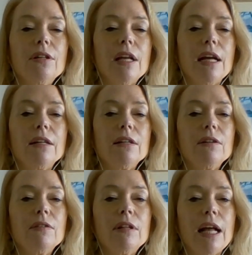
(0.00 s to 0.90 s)
that
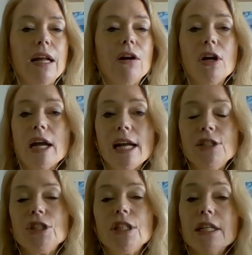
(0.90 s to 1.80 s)
that are
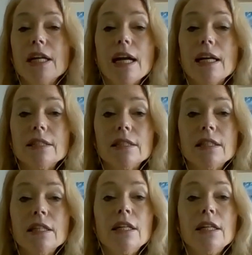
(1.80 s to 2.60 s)
aging as